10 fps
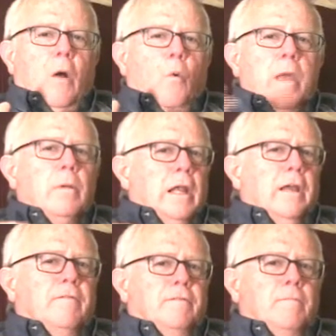we
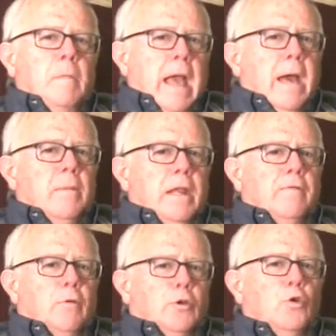believe Adam and
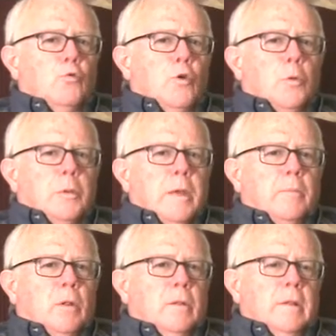Eve were two real
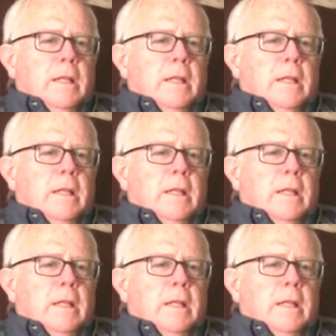people,